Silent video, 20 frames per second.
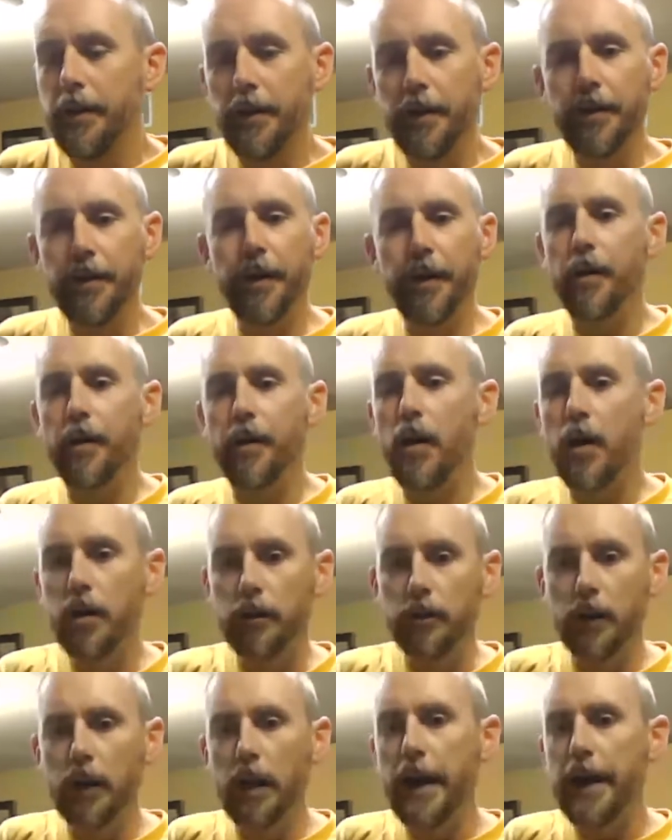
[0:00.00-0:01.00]
There are
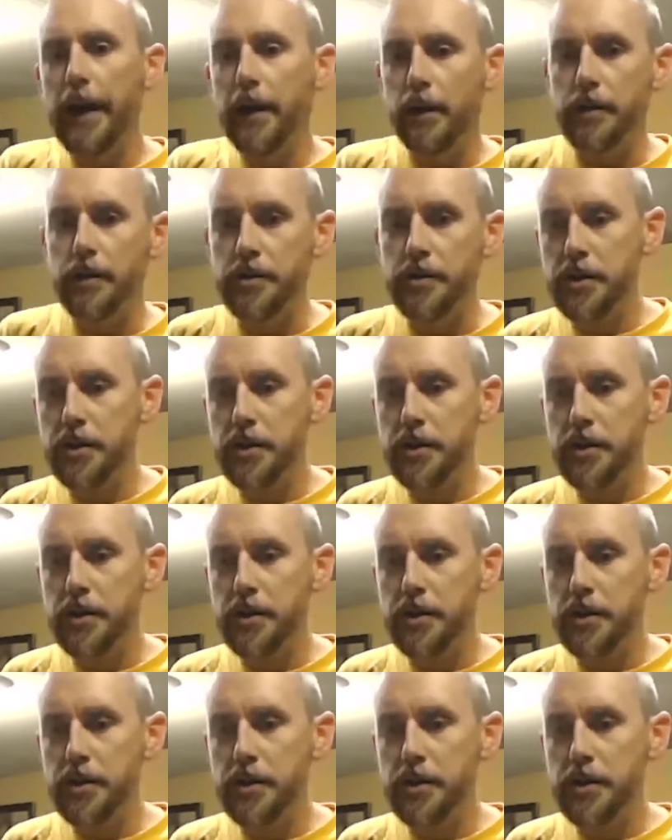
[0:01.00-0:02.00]
layers of
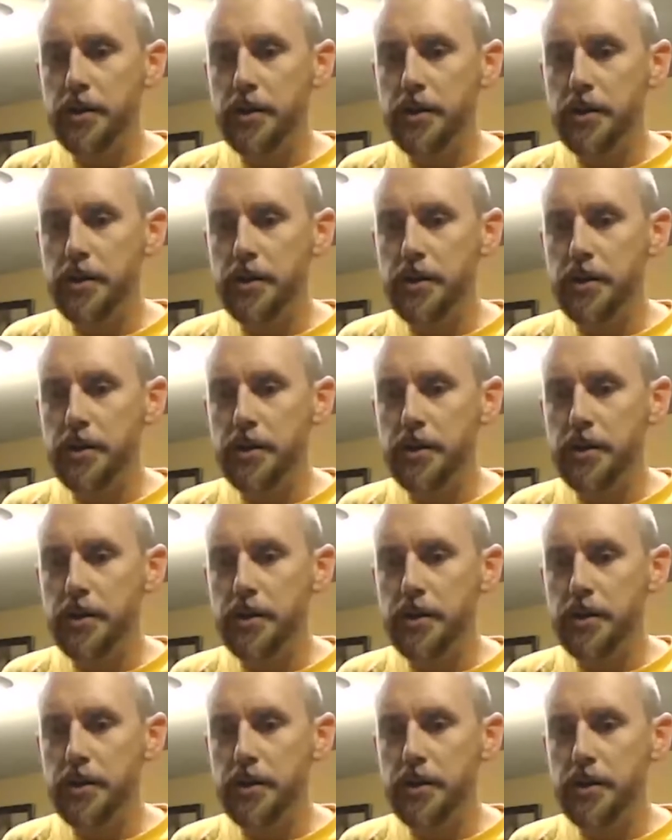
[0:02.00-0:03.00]
the Old
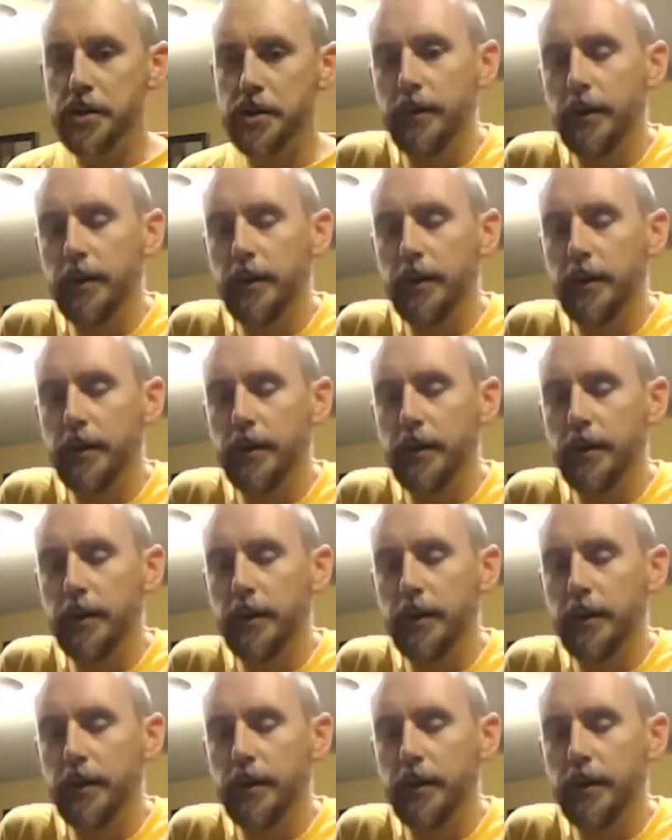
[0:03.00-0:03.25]
Fitz that